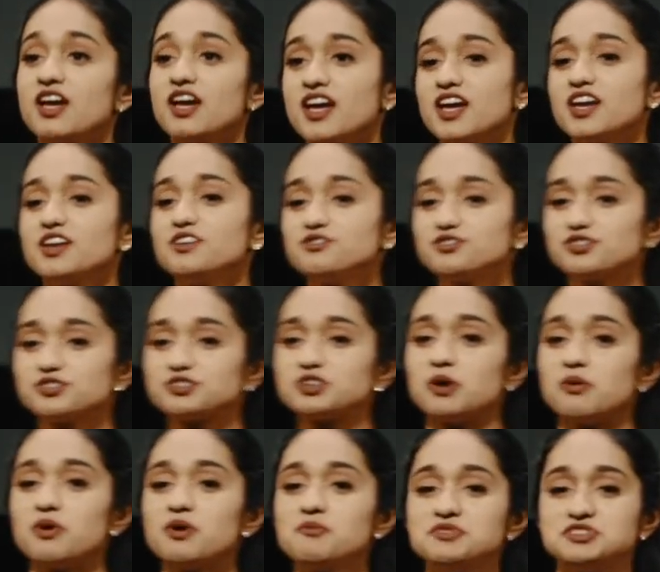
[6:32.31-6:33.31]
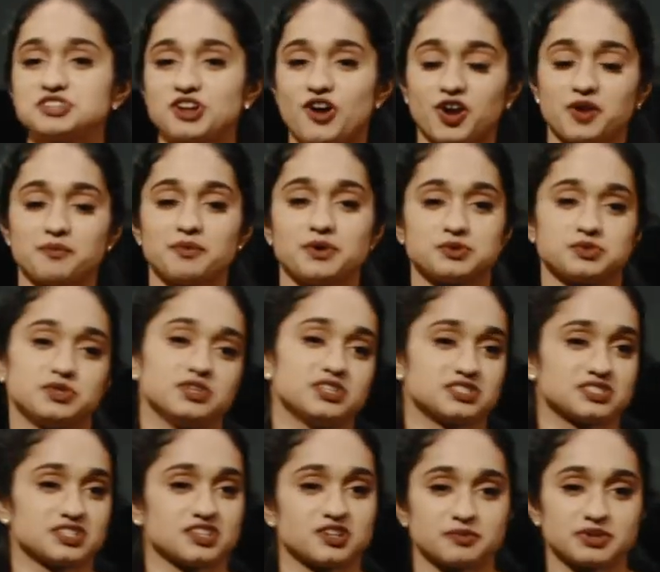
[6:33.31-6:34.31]
hey, you should go up and talk about
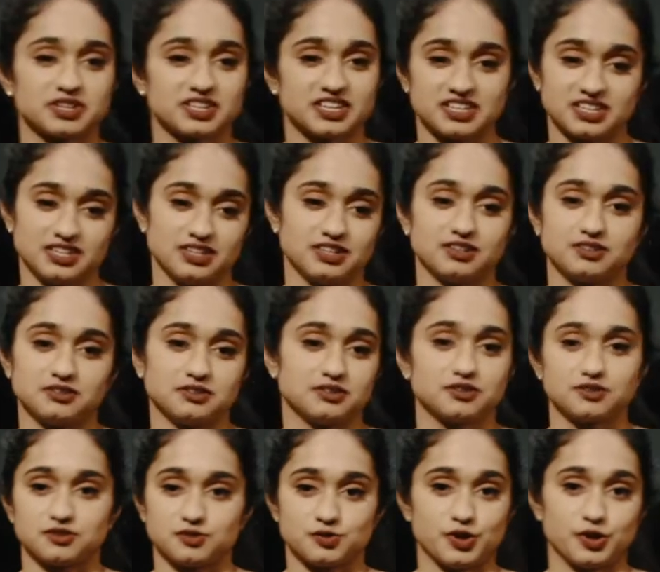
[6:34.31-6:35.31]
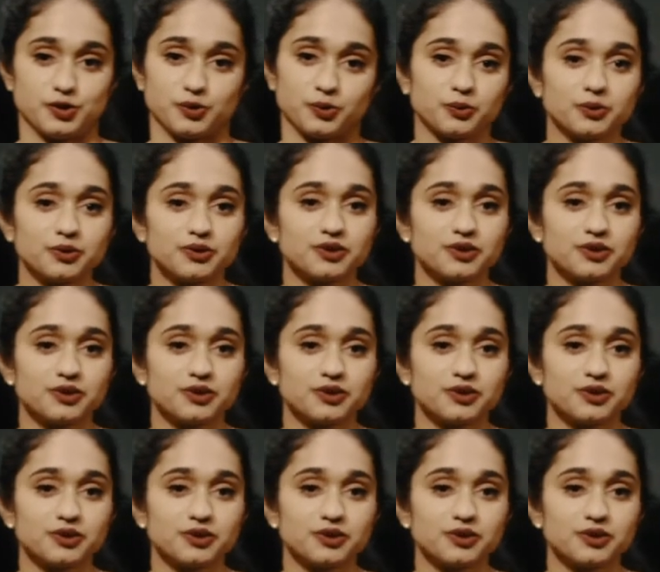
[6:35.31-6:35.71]
this, and I'll be like, no.